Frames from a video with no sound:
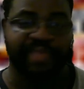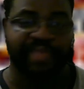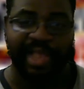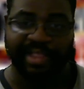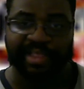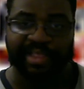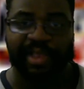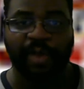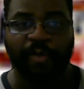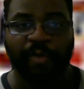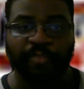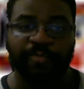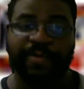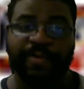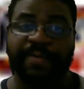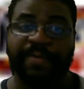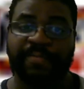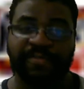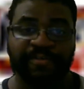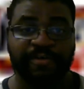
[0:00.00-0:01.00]
I think all three of
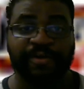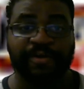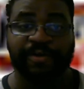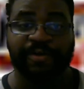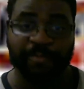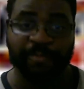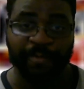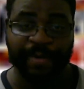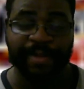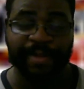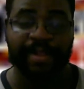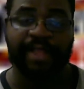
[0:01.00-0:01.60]
them is good in the ring.